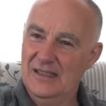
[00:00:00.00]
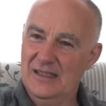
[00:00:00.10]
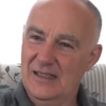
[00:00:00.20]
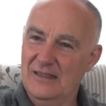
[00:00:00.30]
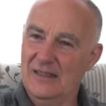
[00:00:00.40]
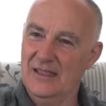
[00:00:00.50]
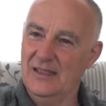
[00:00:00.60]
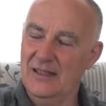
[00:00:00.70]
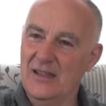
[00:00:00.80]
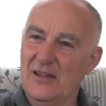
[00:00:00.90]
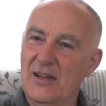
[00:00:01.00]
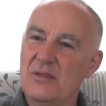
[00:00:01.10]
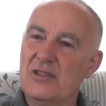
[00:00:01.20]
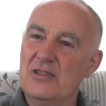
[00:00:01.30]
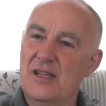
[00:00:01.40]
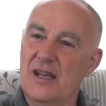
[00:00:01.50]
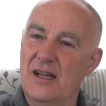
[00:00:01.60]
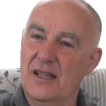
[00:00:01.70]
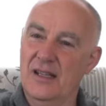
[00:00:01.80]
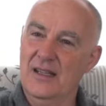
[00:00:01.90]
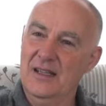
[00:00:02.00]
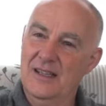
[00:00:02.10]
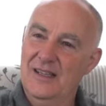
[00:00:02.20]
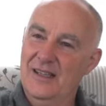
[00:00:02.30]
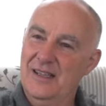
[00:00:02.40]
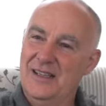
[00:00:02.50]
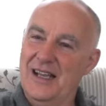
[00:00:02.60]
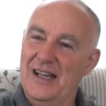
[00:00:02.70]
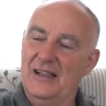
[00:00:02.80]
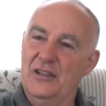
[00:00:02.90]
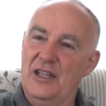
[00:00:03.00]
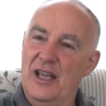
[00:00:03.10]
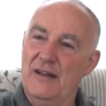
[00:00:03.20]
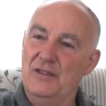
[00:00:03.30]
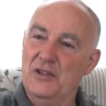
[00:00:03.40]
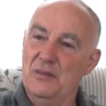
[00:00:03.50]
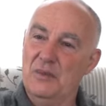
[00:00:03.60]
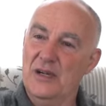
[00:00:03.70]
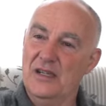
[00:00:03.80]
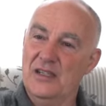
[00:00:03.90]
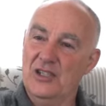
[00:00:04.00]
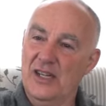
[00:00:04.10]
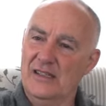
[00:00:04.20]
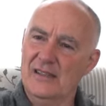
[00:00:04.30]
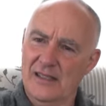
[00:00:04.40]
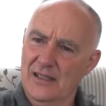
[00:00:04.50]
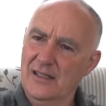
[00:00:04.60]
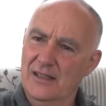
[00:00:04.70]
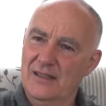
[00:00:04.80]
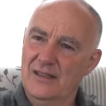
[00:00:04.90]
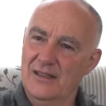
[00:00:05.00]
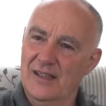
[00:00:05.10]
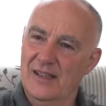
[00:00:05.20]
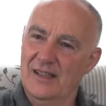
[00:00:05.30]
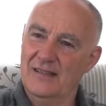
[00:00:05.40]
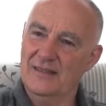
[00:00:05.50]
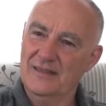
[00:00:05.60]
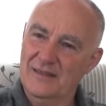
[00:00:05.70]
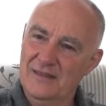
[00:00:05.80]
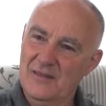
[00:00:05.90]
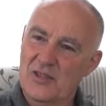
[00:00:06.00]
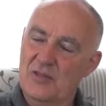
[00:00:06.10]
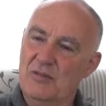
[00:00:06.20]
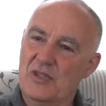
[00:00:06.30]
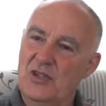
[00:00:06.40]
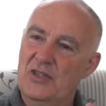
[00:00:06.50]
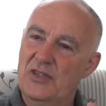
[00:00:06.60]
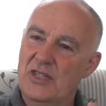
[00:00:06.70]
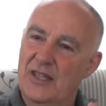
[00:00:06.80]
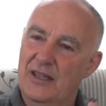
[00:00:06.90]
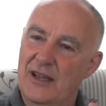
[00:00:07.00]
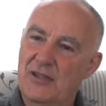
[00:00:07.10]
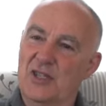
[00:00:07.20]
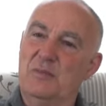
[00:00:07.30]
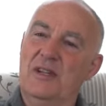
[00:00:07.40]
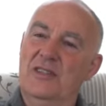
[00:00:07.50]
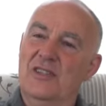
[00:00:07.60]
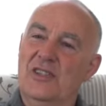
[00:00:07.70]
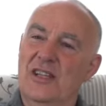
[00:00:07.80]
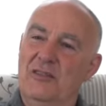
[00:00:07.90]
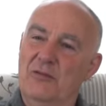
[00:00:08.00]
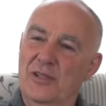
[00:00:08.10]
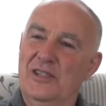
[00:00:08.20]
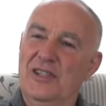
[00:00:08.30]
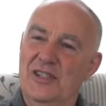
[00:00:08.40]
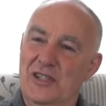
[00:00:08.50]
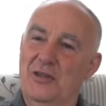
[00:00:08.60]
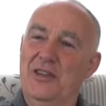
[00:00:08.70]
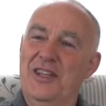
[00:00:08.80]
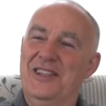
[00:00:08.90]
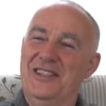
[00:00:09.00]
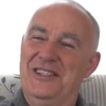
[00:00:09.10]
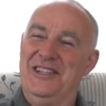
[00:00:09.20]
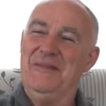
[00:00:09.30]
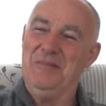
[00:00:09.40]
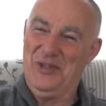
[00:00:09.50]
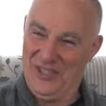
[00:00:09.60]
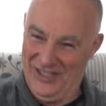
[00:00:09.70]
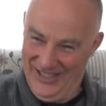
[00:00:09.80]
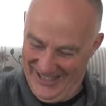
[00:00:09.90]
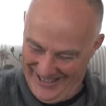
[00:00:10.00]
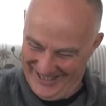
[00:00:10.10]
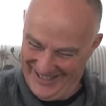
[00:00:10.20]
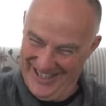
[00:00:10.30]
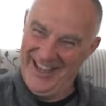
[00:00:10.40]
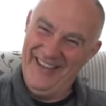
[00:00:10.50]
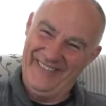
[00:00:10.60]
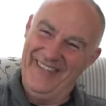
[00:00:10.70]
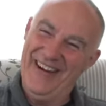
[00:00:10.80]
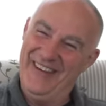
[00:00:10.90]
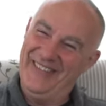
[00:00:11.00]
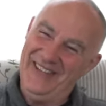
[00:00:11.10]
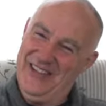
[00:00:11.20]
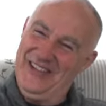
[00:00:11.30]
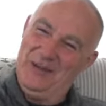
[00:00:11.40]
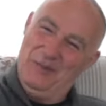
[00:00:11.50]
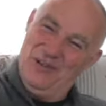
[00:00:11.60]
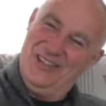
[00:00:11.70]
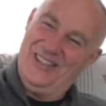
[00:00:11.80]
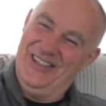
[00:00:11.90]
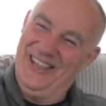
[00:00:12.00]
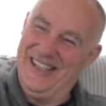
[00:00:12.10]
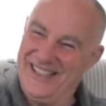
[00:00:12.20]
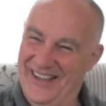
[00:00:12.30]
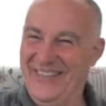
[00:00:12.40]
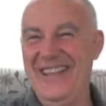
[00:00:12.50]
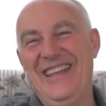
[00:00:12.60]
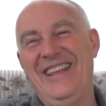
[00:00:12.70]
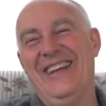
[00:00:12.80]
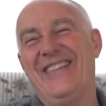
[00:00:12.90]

You know, like, here, let me show you how to kind of look after your body gently. And so there was all this, like, I was expecting this, like, really serious, deep massage from her with the elbows and all that stuff.